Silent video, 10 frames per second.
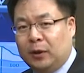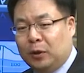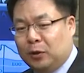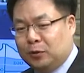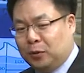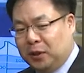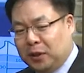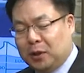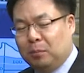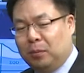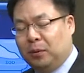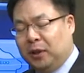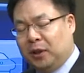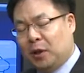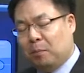So he
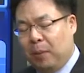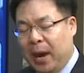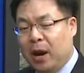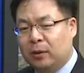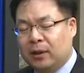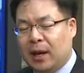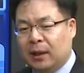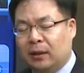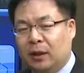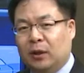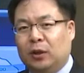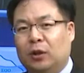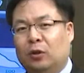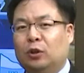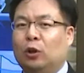compared that,
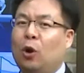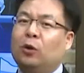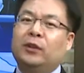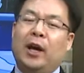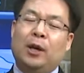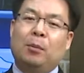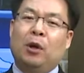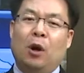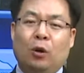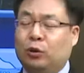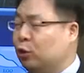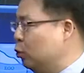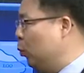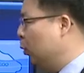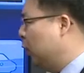the long time ago, the
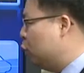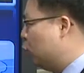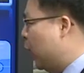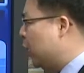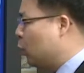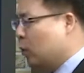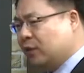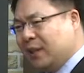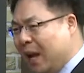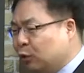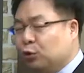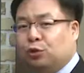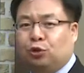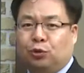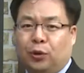toilet training was not too
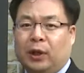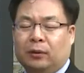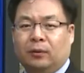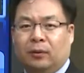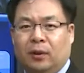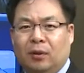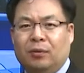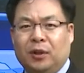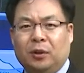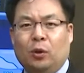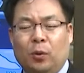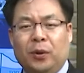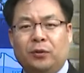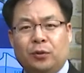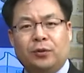strict, even in
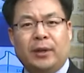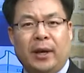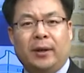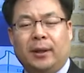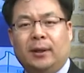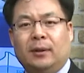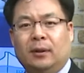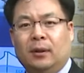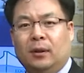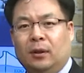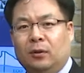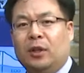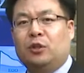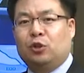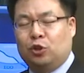Korean society.
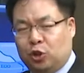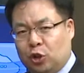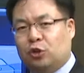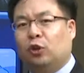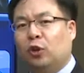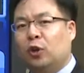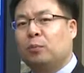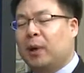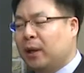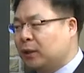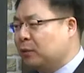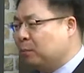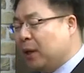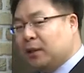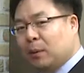They just learn
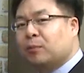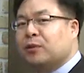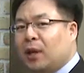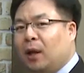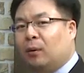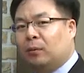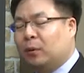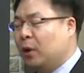by themselves.